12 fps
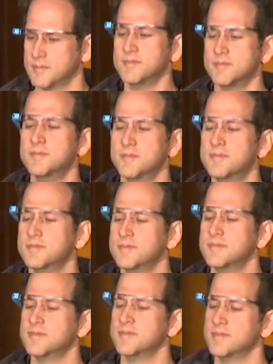
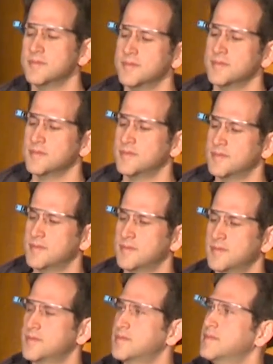
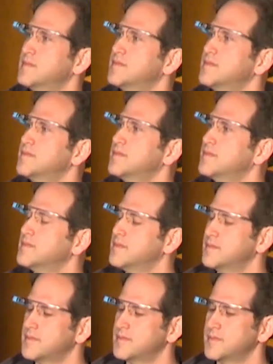
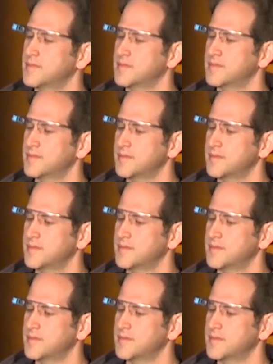(not speaking)